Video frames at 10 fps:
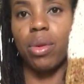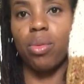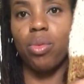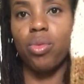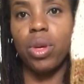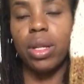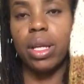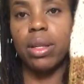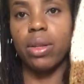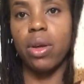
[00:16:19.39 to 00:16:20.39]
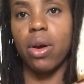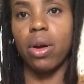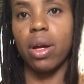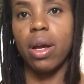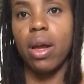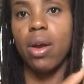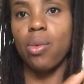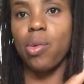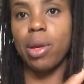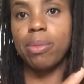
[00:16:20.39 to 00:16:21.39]
a really long
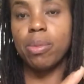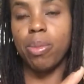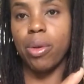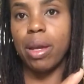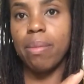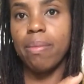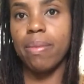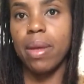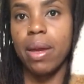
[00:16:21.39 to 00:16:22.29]
ribbed brim.